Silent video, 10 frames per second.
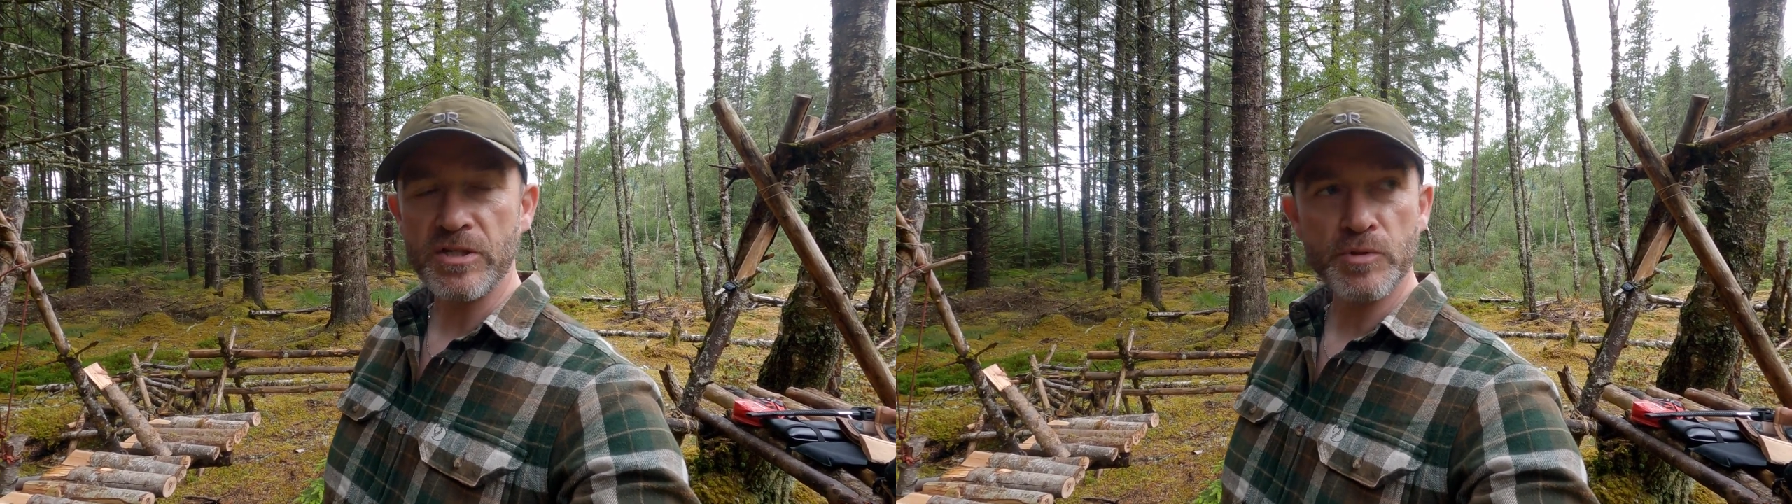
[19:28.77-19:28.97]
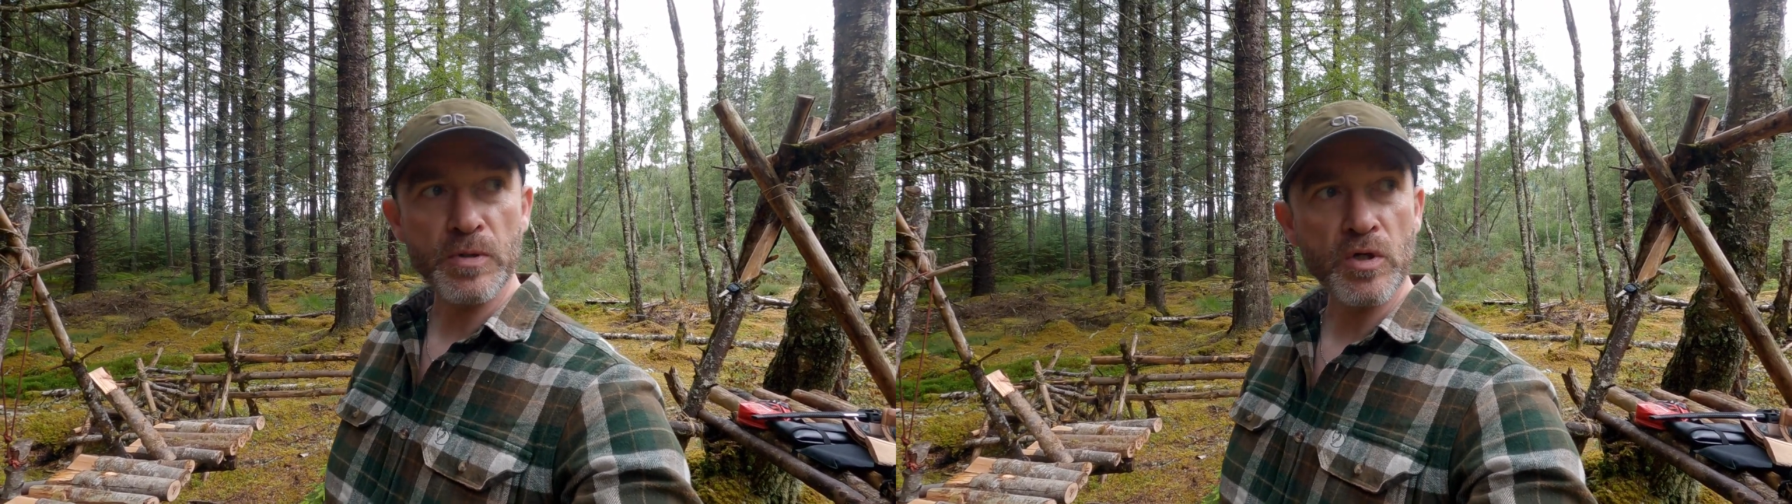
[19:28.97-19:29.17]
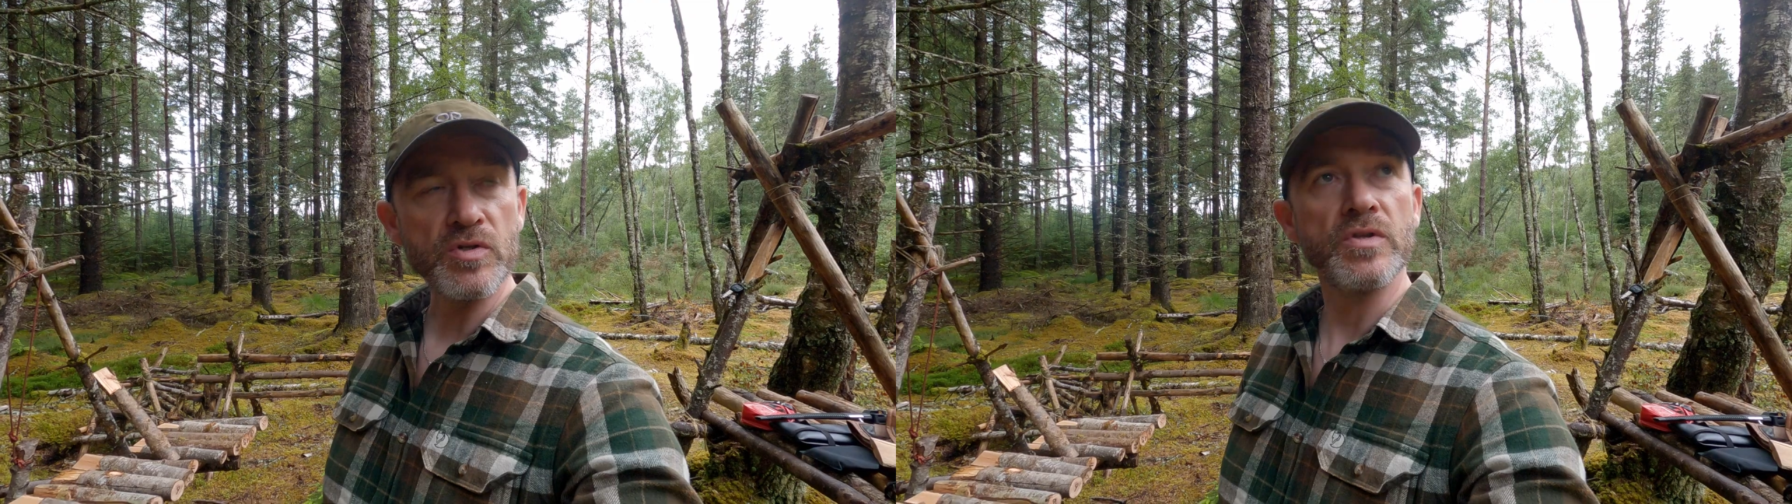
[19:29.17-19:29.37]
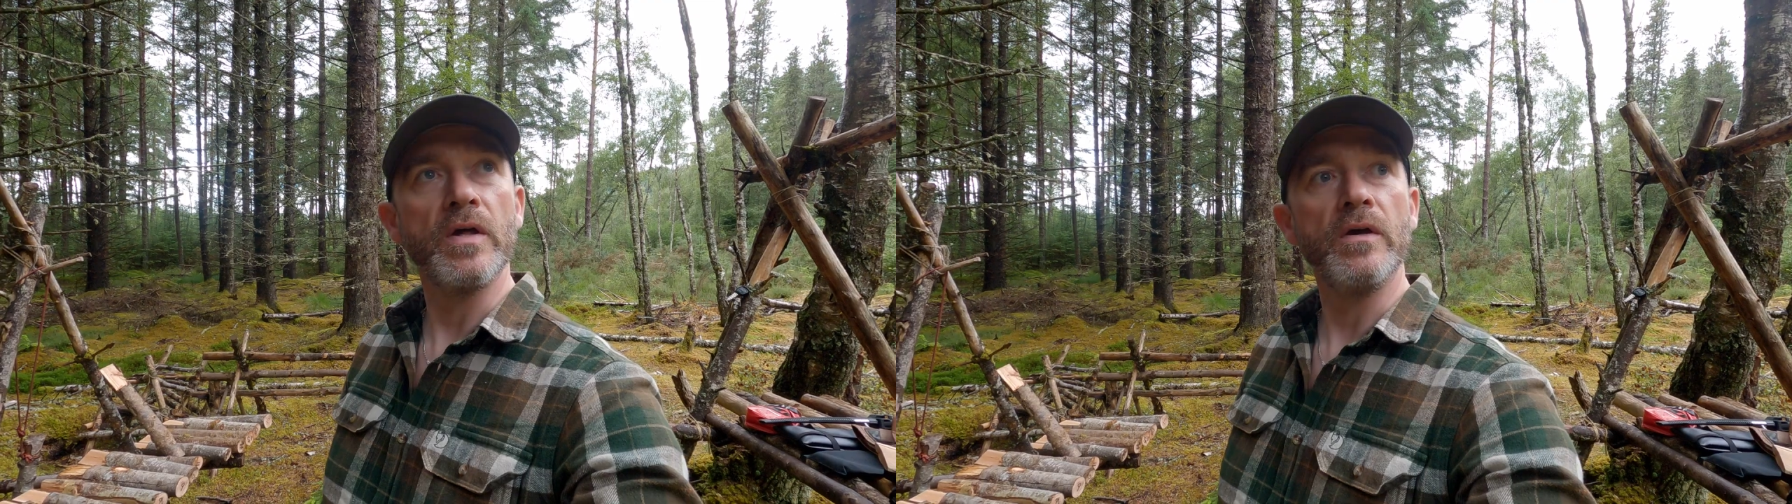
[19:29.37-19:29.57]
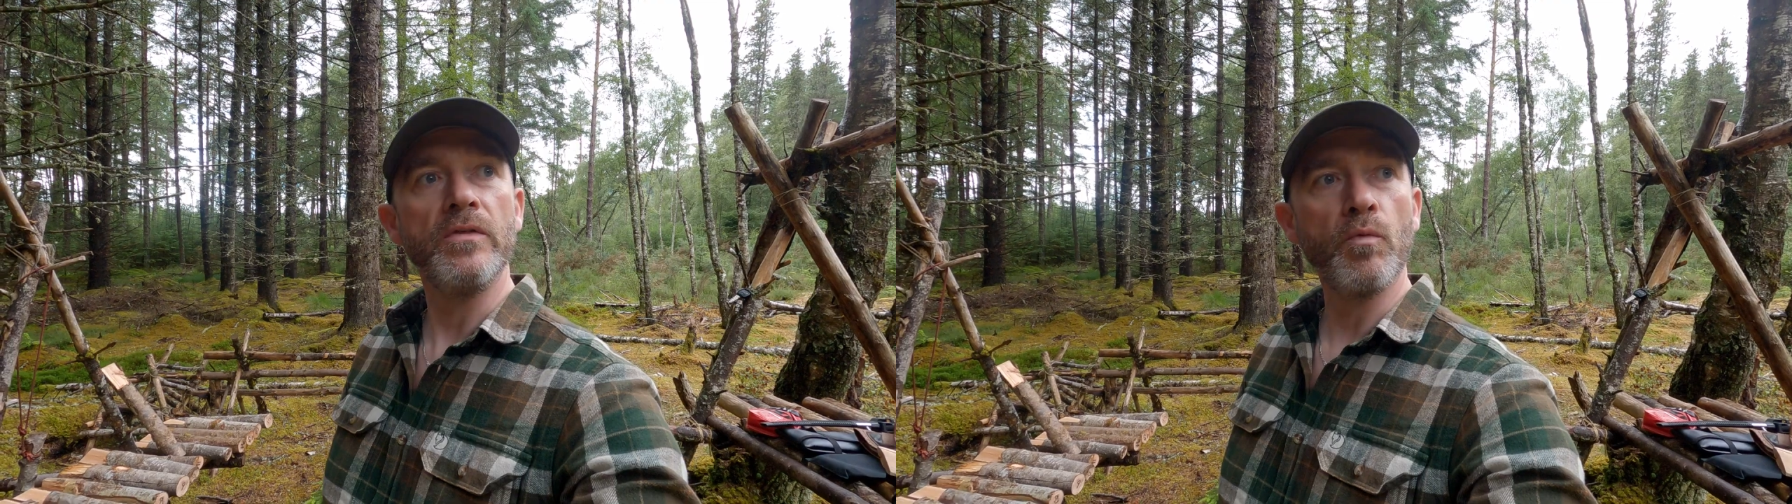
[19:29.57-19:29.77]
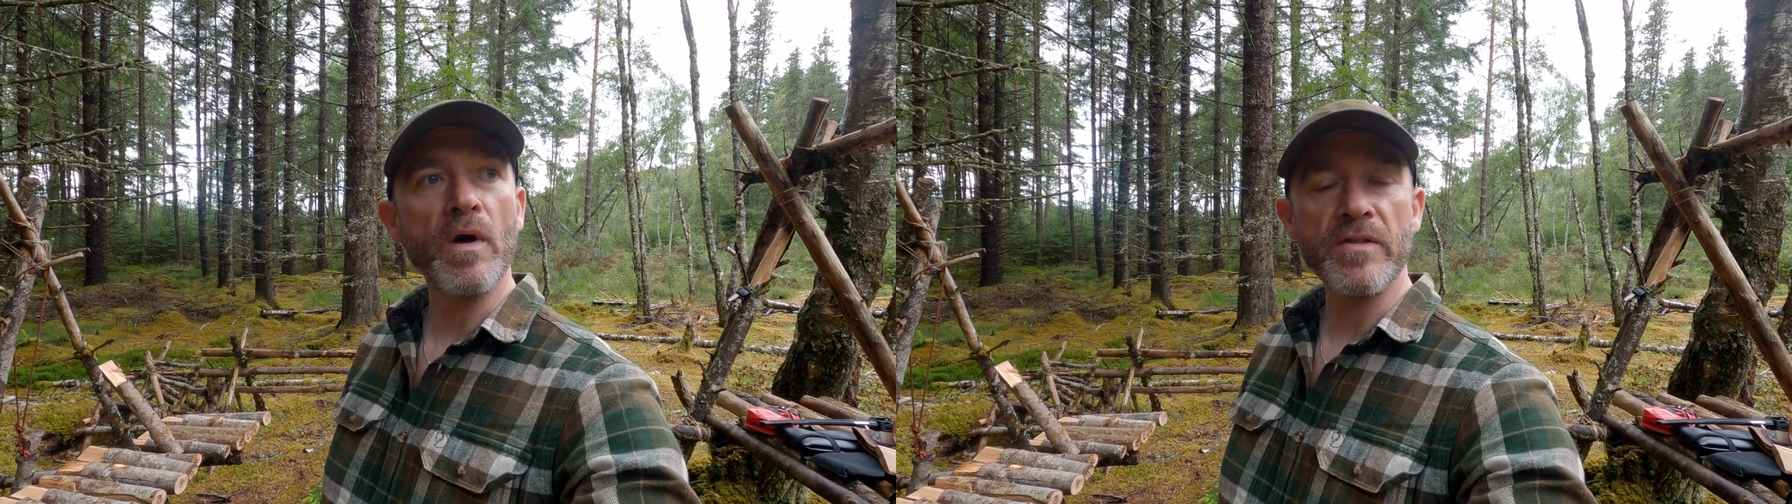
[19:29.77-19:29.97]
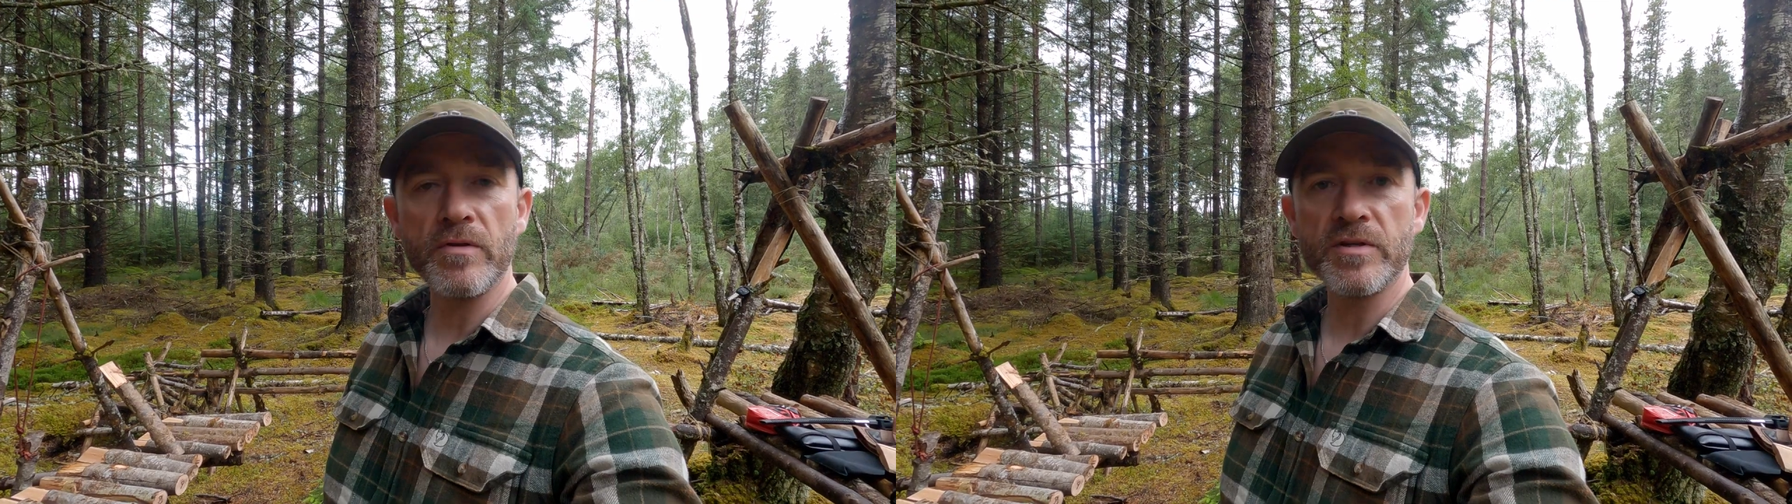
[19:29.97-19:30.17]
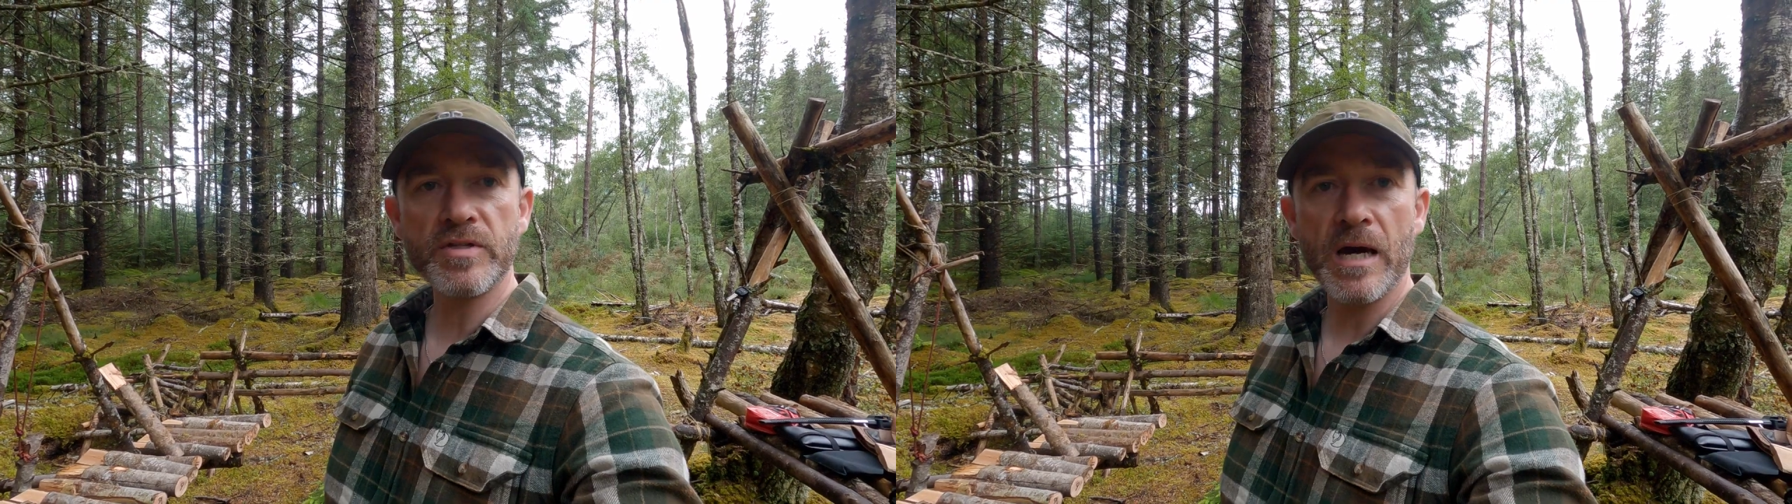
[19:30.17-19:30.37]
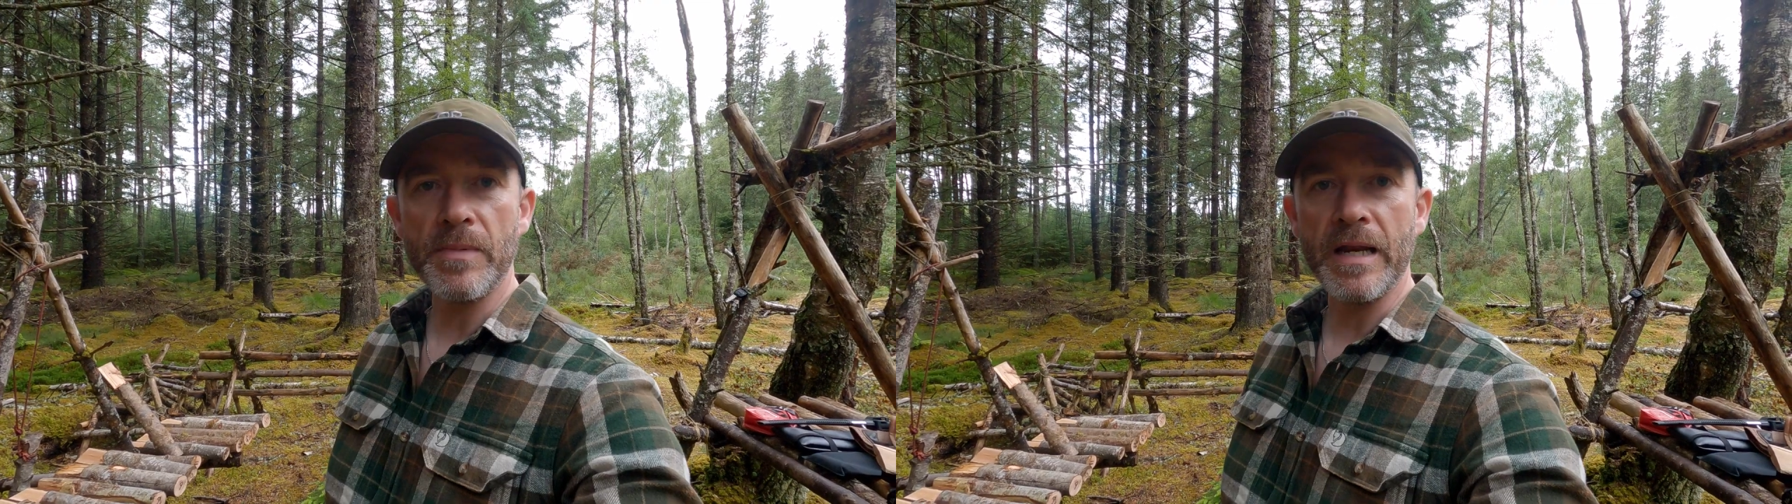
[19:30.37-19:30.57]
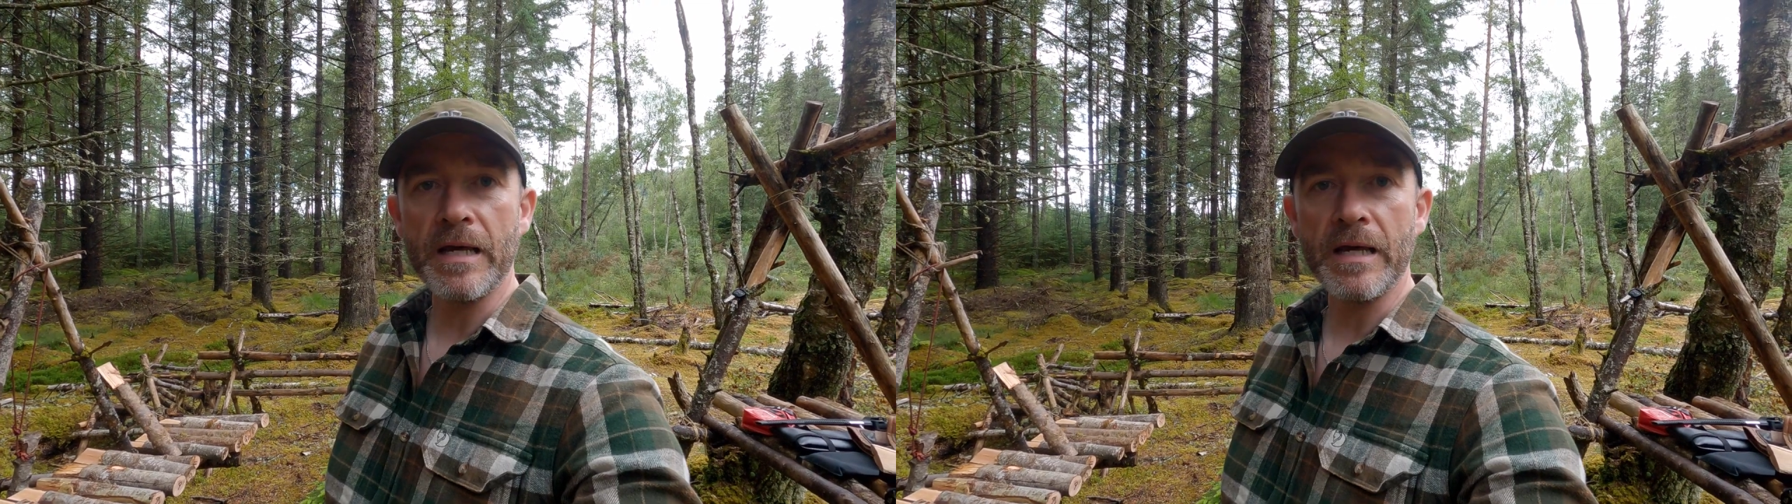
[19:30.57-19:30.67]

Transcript: just because of the weather that's coming